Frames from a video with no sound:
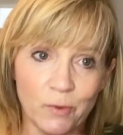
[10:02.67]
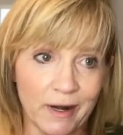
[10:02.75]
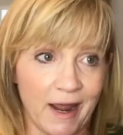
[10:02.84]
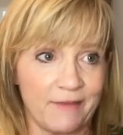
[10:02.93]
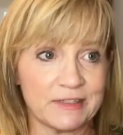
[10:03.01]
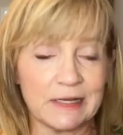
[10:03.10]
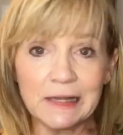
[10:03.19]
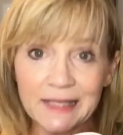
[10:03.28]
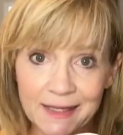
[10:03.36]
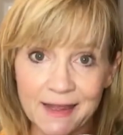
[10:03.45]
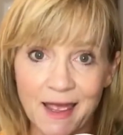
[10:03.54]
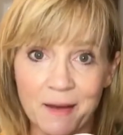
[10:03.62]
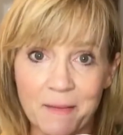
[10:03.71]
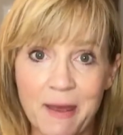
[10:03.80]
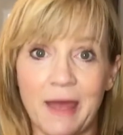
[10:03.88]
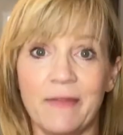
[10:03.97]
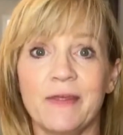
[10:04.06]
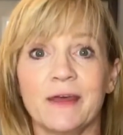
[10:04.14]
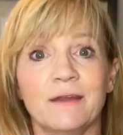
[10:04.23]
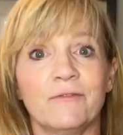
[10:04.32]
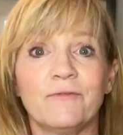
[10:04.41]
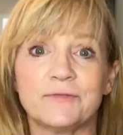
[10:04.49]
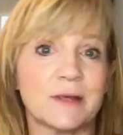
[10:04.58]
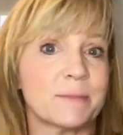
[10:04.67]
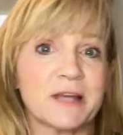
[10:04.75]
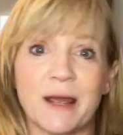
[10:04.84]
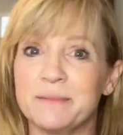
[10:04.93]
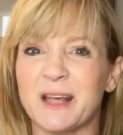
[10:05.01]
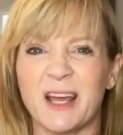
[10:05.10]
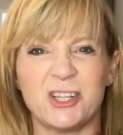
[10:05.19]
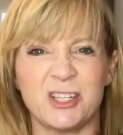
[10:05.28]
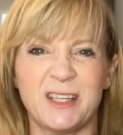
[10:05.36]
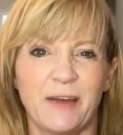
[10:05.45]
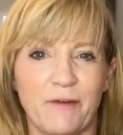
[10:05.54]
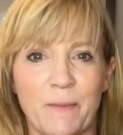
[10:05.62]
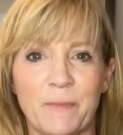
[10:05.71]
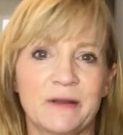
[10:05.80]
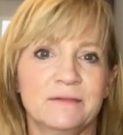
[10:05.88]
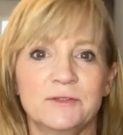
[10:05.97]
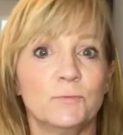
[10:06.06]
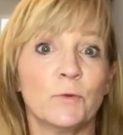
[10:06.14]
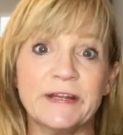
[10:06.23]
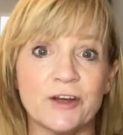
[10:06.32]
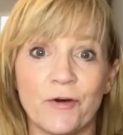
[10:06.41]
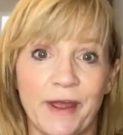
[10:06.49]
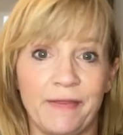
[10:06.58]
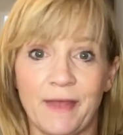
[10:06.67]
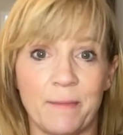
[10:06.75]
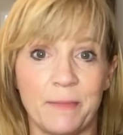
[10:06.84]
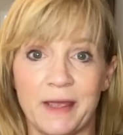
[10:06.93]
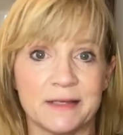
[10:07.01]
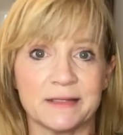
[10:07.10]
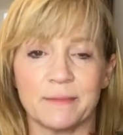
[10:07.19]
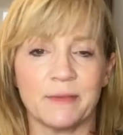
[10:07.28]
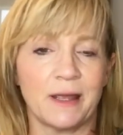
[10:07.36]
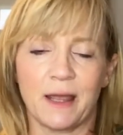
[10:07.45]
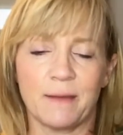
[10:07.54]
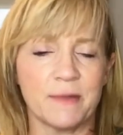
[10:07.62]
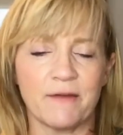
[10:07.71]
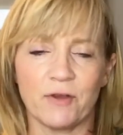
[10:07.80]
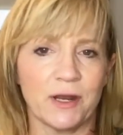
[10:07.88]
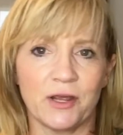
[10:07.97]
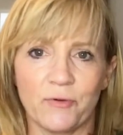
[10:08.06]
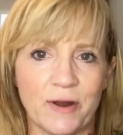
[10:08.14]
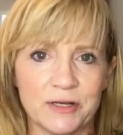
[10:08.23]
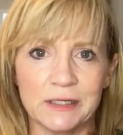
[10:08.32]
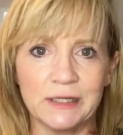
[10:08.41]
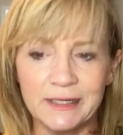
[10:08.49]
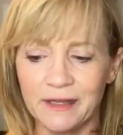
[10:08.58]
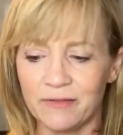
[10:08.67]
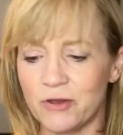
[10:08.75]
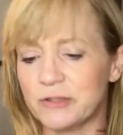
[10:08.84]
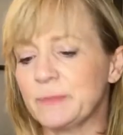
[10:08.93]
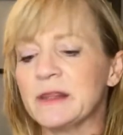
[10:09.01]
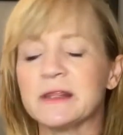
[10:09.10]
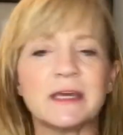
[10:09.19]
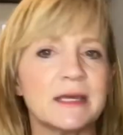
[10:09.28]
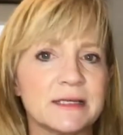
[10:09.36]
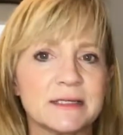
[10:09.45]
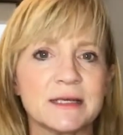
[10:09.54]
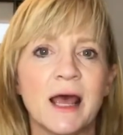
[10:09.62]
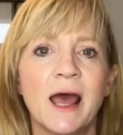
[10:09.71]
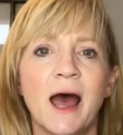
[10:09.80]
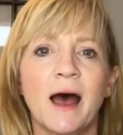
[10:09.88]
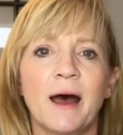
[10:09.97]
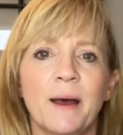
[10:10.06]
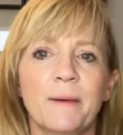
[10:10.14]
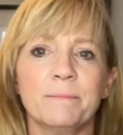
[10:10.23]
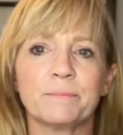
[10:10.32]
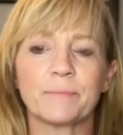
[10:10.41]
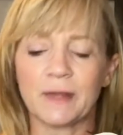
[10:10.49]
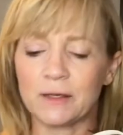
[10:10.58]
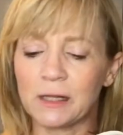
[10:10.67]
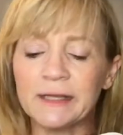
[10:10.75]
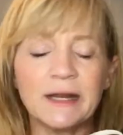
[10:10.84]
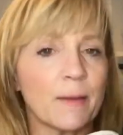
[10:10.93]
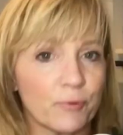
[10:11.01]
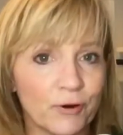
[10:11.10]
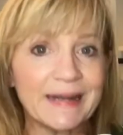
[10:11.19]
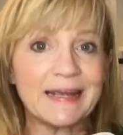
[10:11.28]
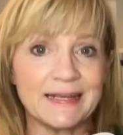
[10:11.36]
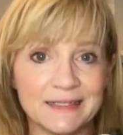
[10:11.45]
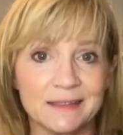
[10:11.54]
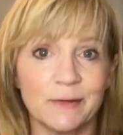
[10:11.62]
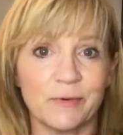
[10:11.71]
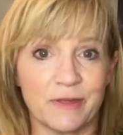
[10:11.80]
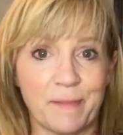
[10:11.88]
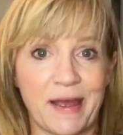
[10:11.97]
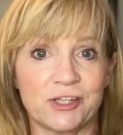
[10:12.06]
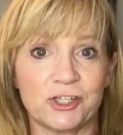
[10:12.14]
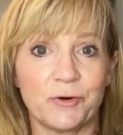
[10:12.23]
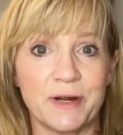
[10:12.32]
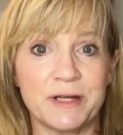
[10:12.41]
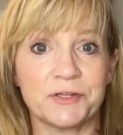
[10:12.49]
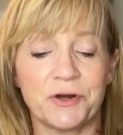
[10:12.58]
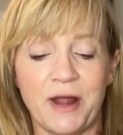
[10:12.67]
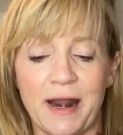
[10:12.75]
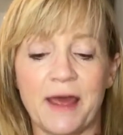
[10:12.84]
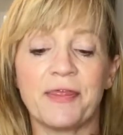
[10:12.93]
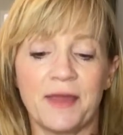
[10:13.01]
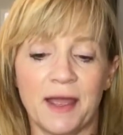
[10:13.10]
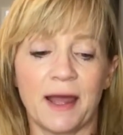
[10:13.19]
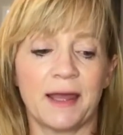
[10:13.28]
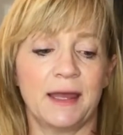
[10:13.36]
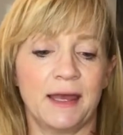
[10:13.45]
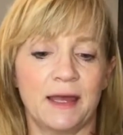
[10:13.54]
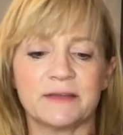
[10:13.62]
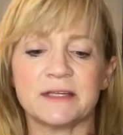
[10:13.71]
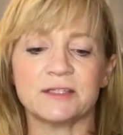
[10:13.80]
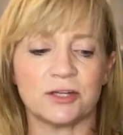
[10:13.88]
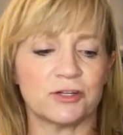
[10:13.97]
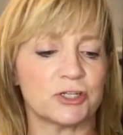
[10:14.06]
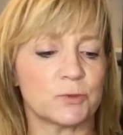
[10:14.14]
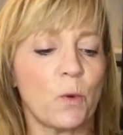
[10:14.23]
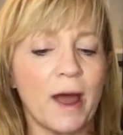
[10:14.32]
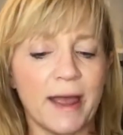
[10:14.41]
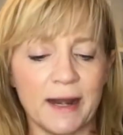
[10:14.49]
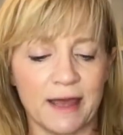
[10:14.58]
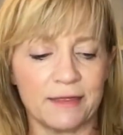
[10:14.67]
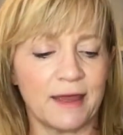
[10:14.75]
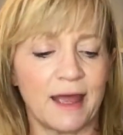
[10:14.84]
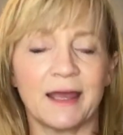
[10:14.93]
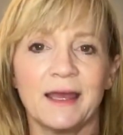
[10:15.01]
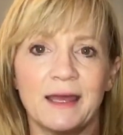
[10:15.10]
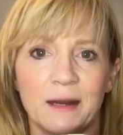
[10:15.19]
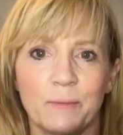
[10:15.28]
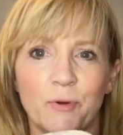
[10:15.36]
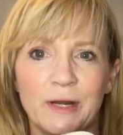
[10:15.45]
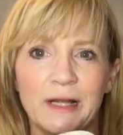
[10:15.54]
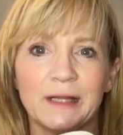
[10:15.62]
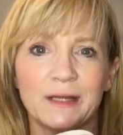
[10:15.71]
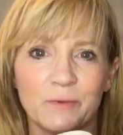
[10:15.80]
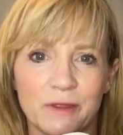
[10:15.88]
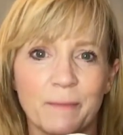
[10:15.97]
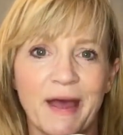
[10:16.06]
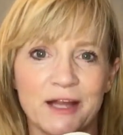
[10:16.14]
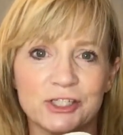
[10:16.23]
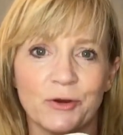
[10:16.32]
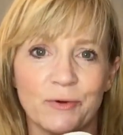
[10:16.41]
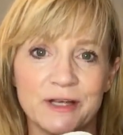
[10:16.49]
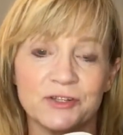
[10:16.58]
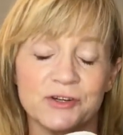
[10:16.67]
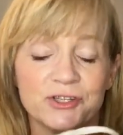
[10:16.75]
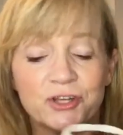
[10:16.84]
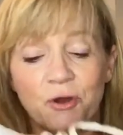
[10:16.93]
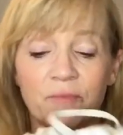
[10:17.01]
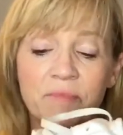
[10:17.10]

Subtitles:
to have to clean them, and then sometimes I just give up and redonate them because I'm like, I'm never going to get around to cleaning those. But these clean up pretty easily with a magic eraser, and I think I can get, since they're just white, I think I can get them pretty clean with a magic eraser, so